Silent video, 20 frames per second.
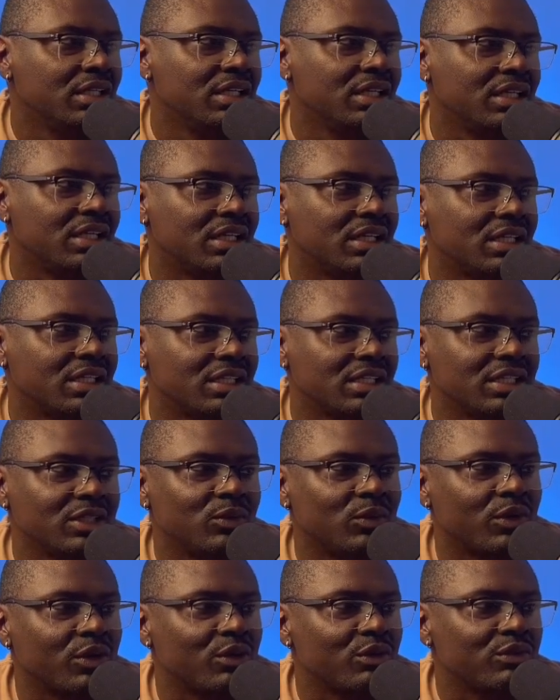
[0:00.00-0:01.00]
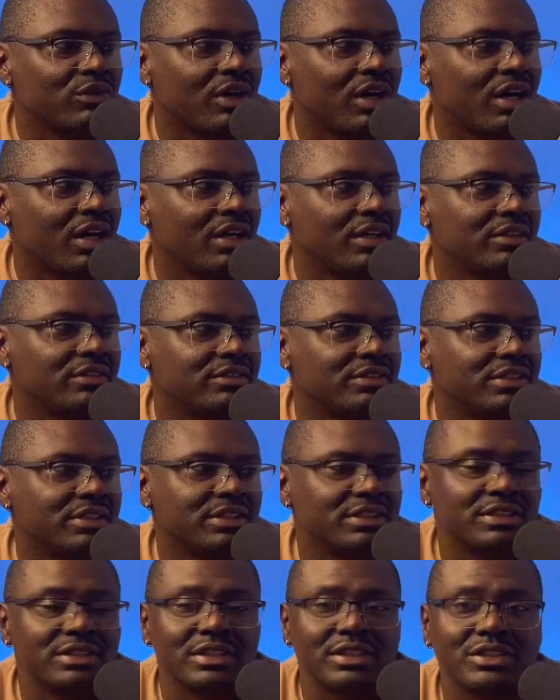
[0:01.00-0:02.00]
League 105
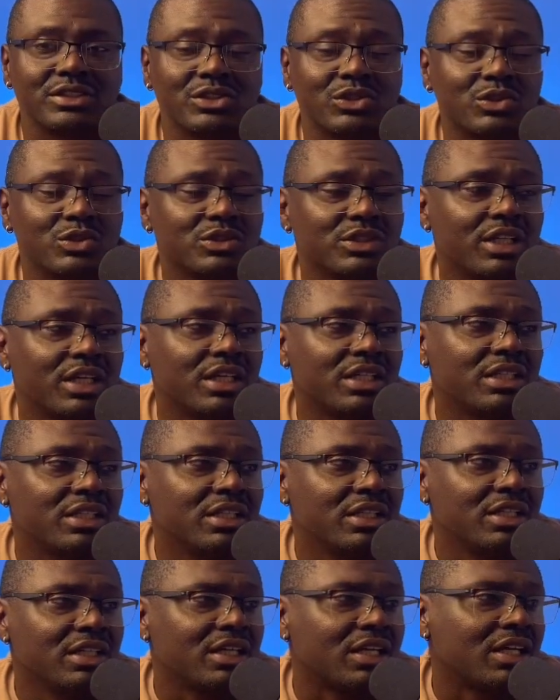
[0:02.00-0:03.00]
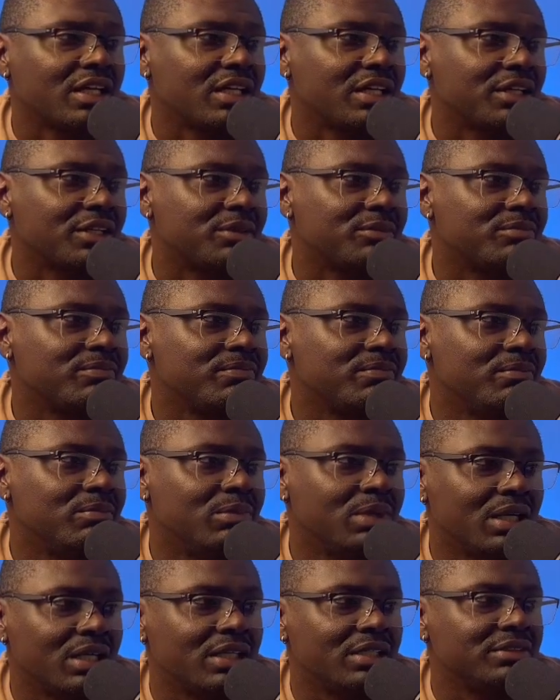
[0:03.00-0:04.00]
is this Tuesday, uh,
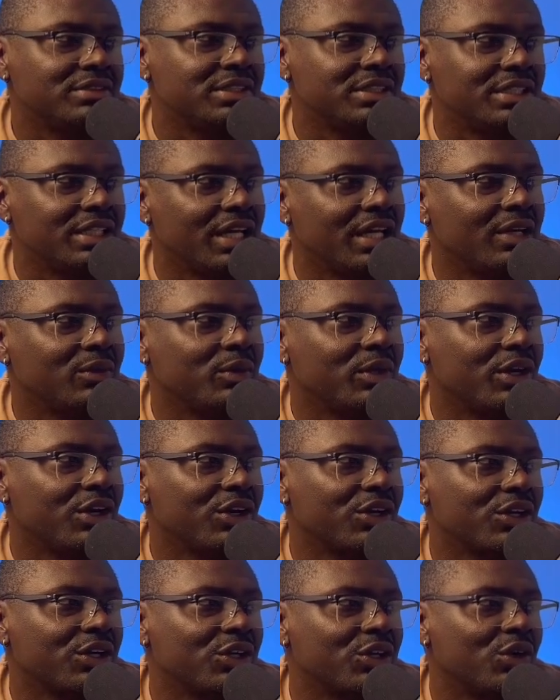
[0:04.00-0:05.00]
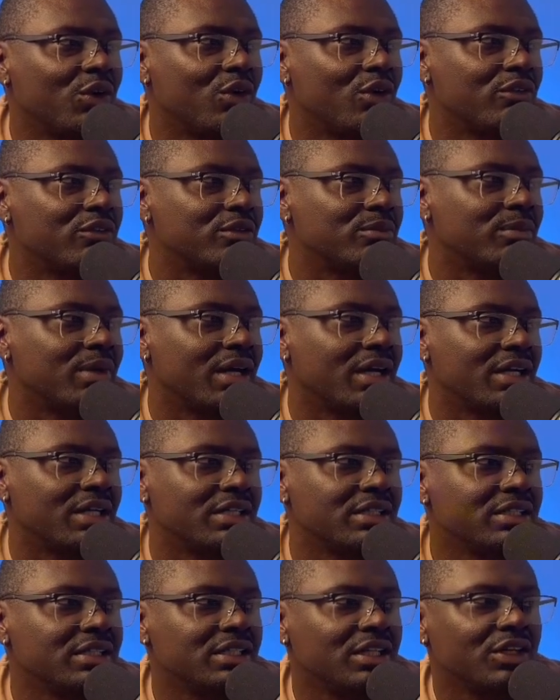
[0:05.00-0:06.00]
but today we are going to go over my
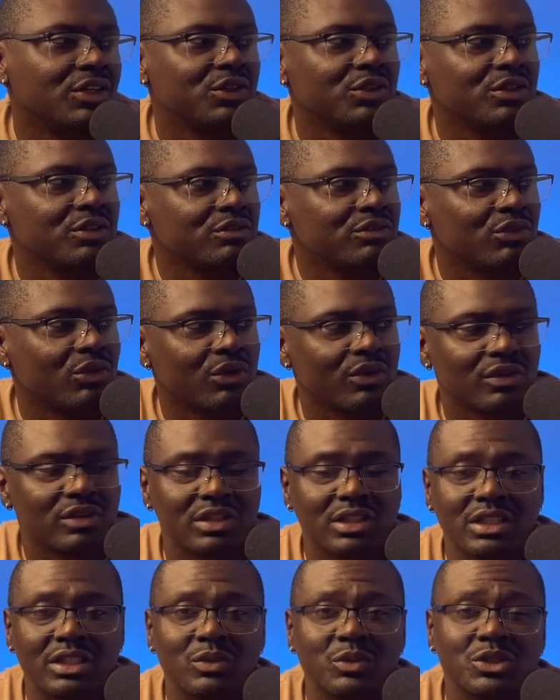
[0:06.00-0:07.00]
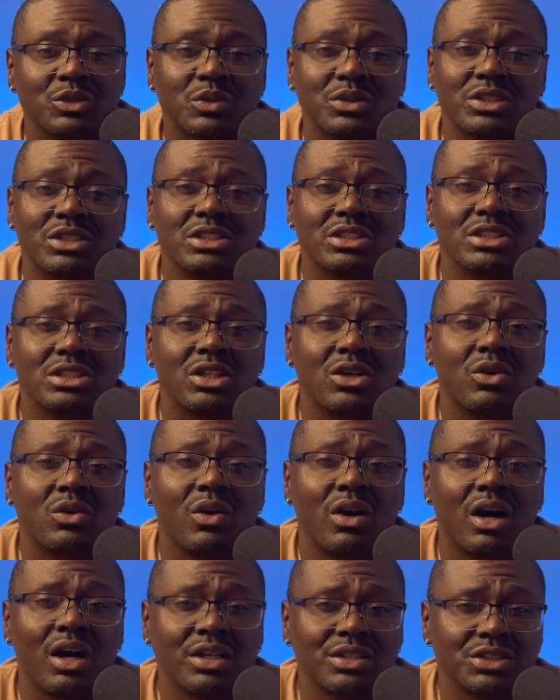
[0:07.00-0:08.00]
104th league, which was a slow
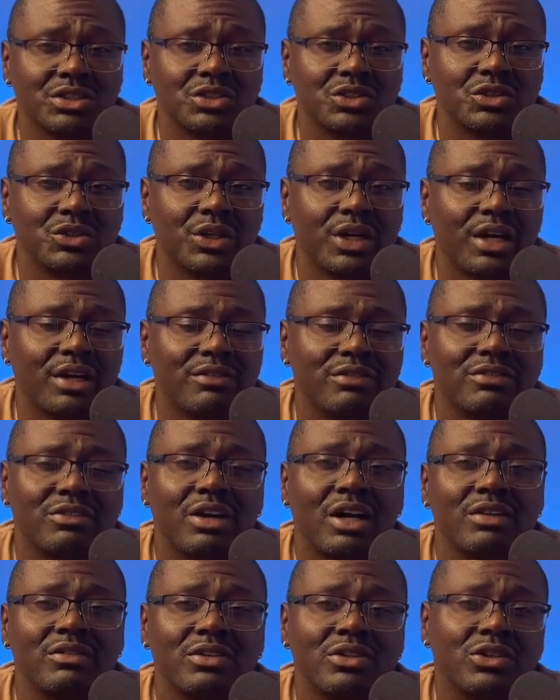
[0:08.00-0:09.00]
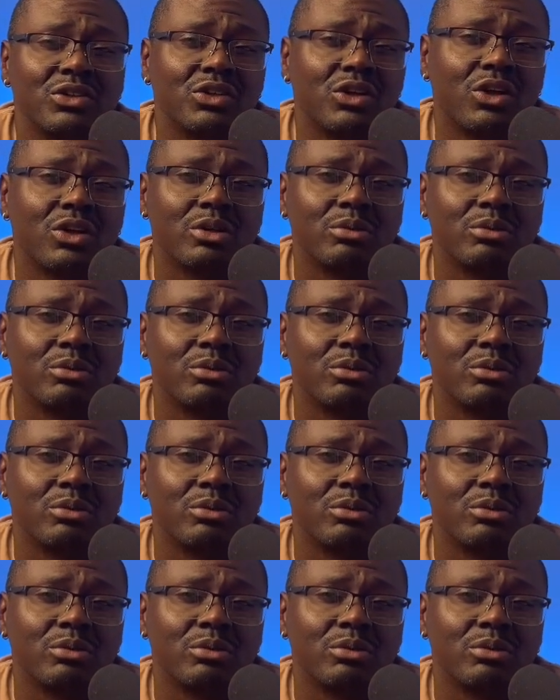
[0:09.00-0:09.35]
auction draft, $500